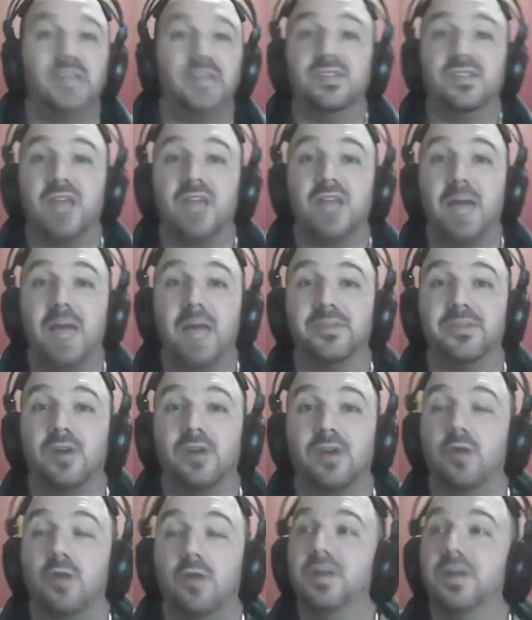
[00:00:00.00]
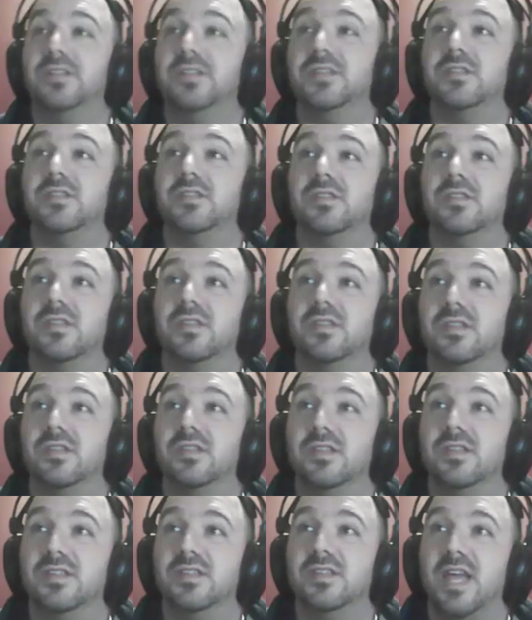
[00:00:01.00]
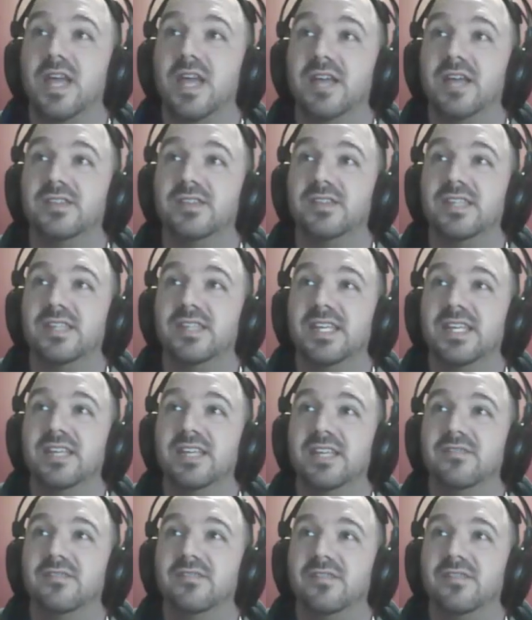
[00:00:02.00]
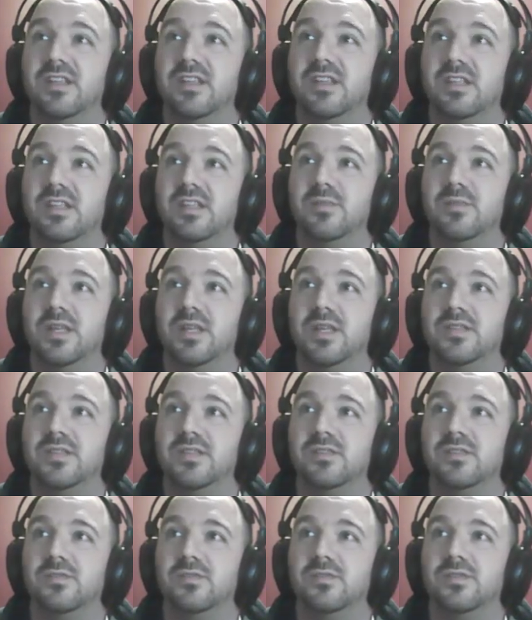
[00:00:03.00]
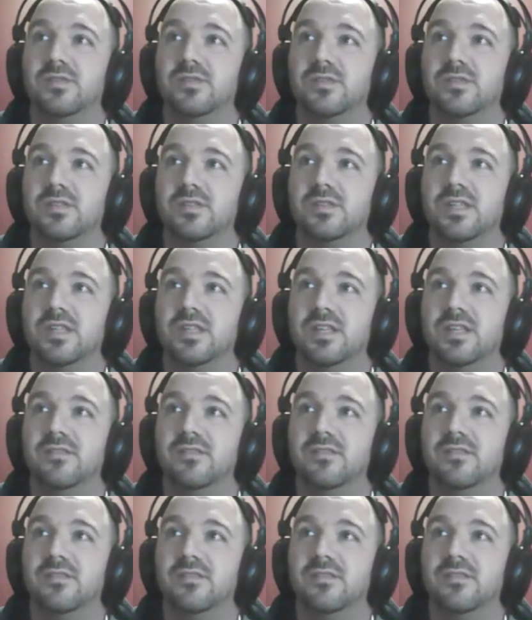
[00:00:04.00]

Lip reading: And since that happens always, this has infinitely many solutions.